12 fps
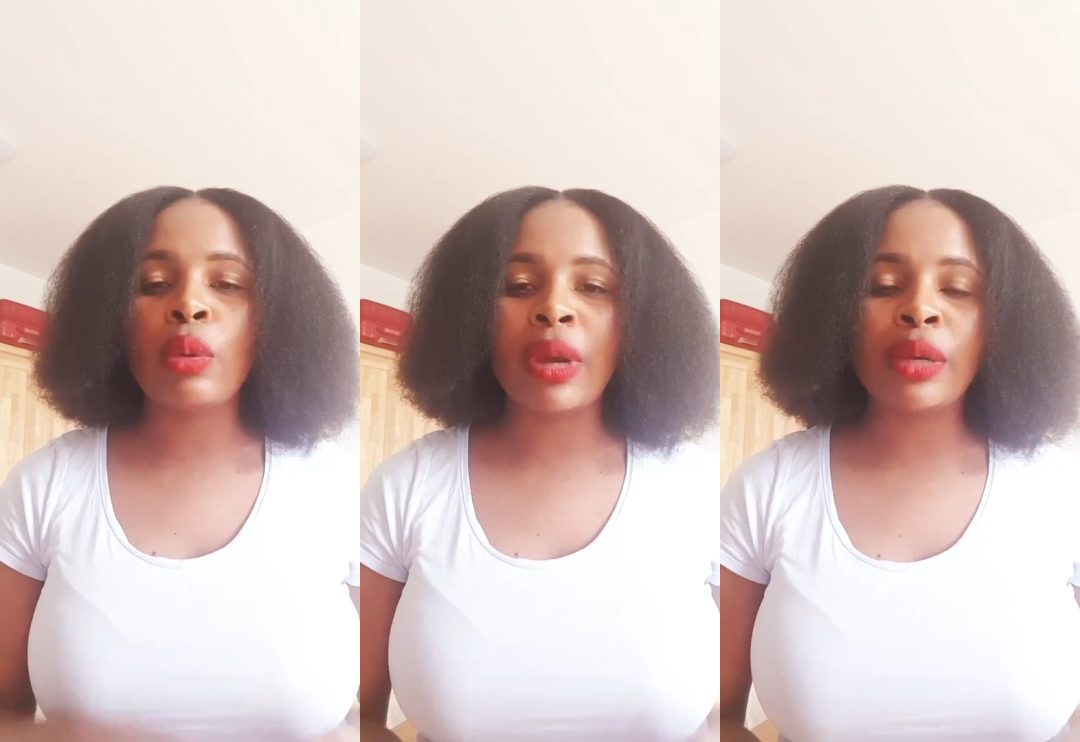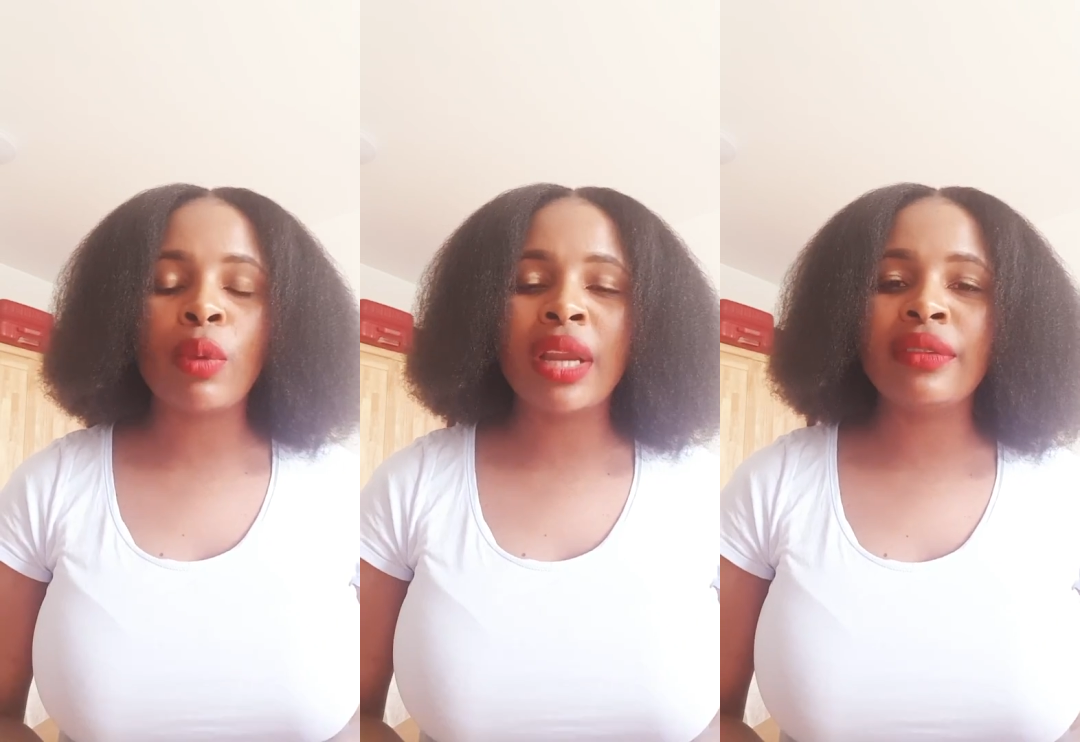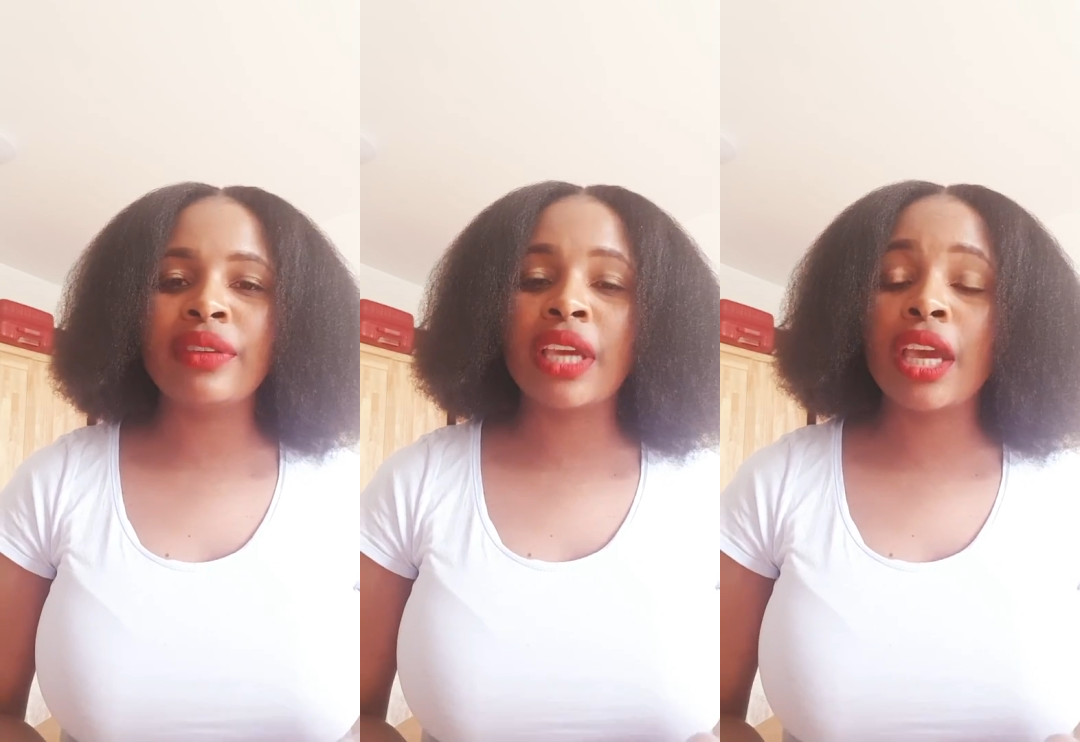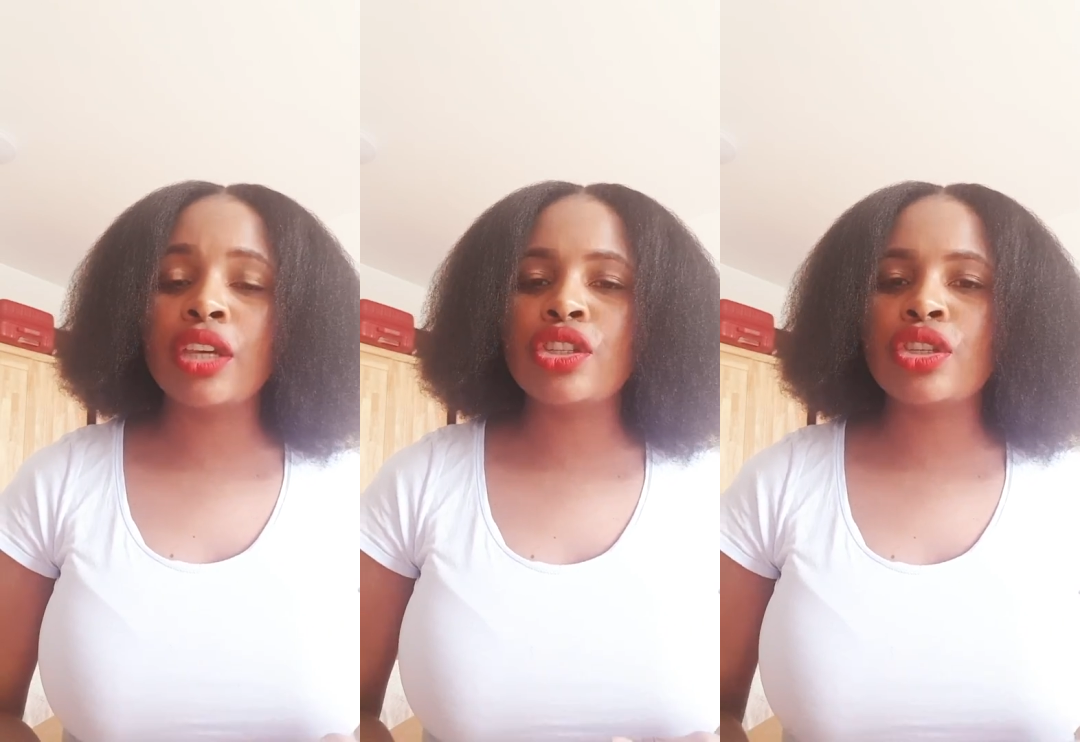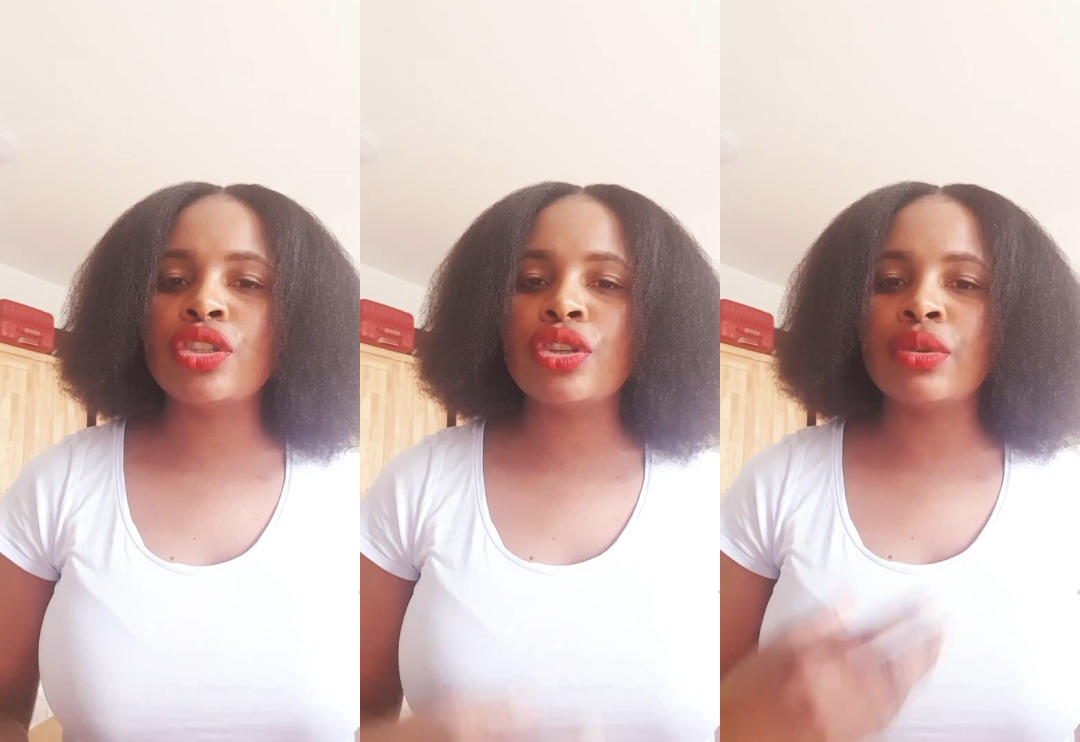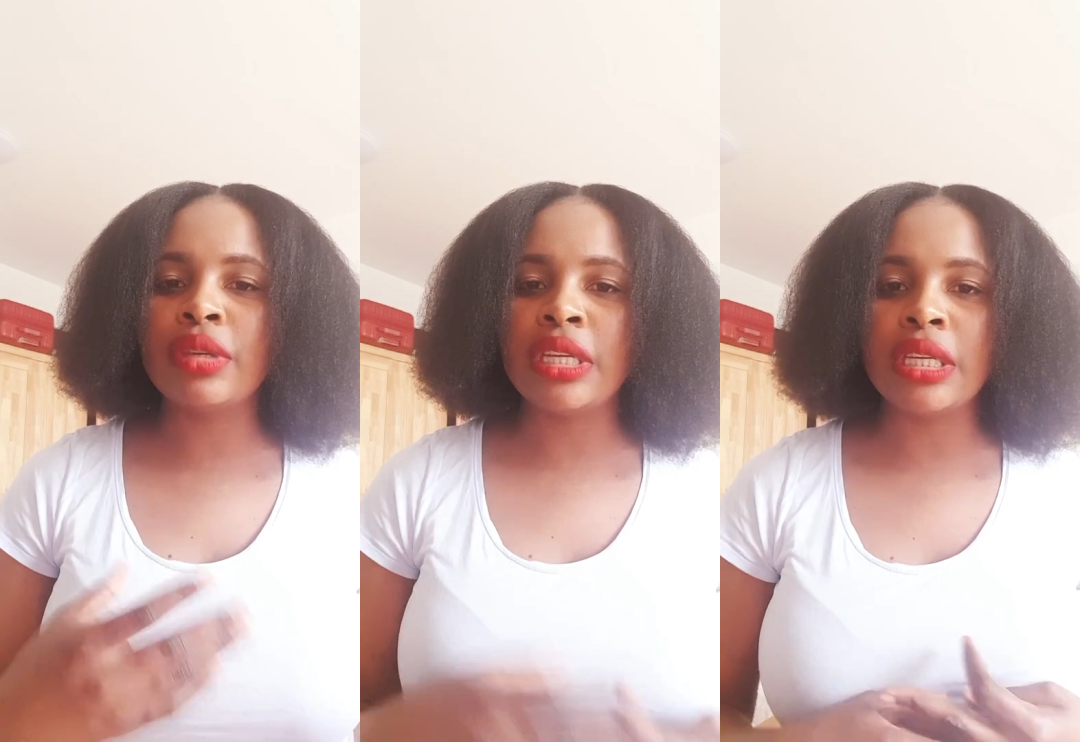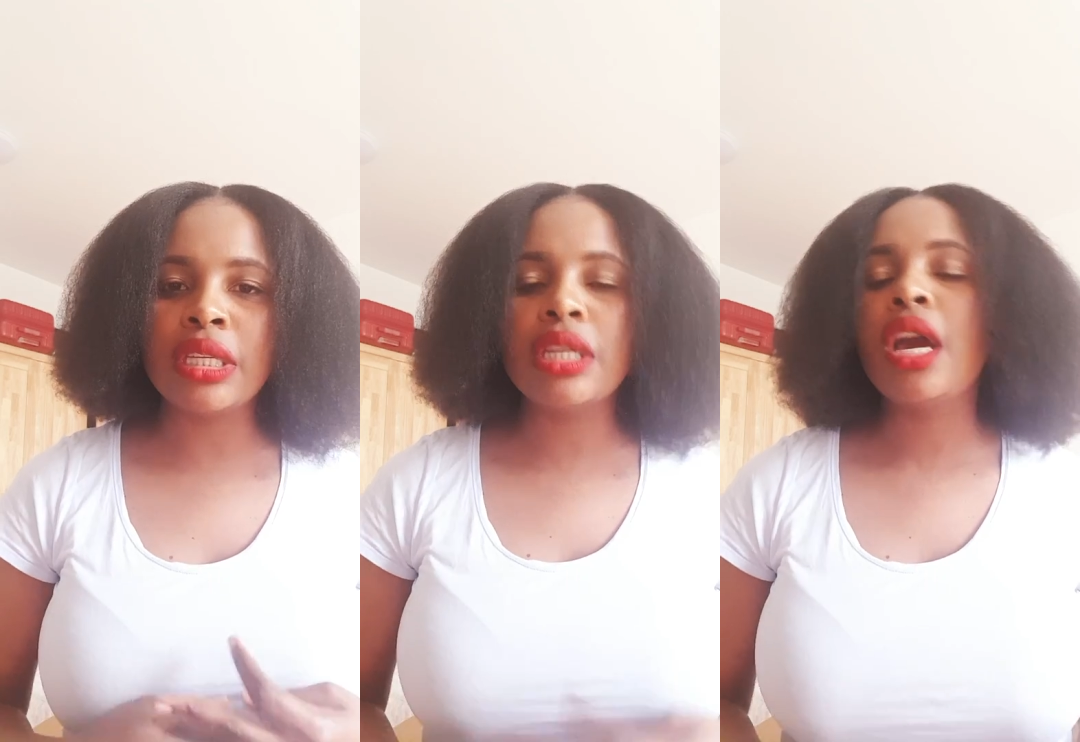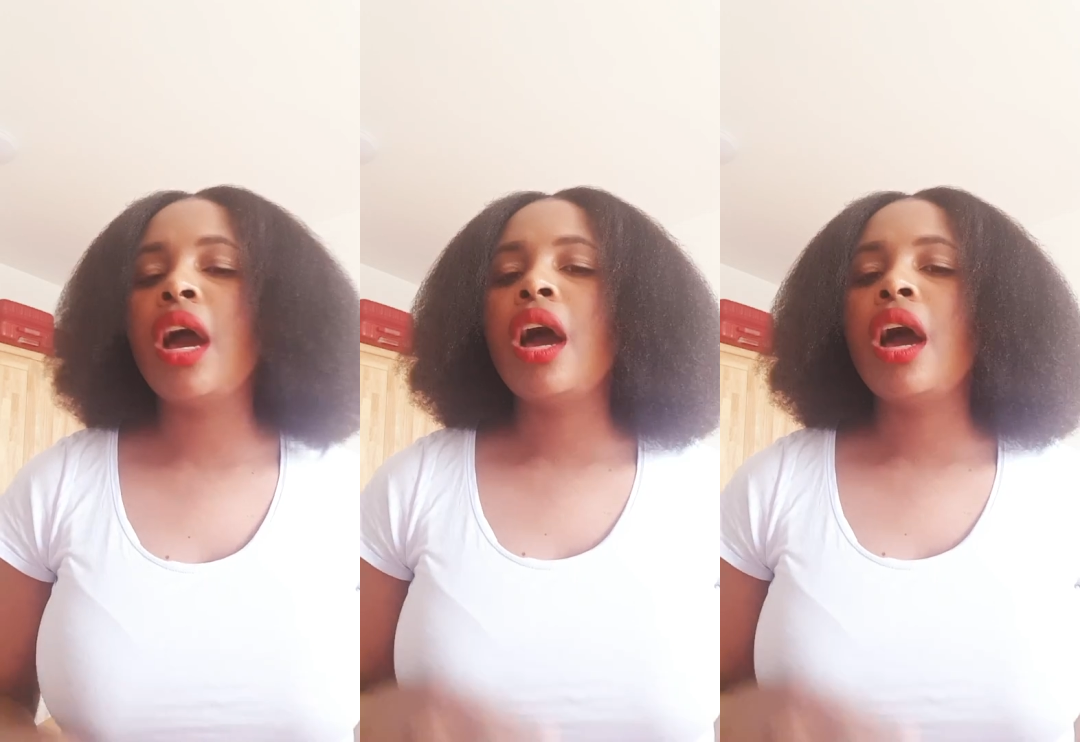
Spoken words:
what qualifications you need.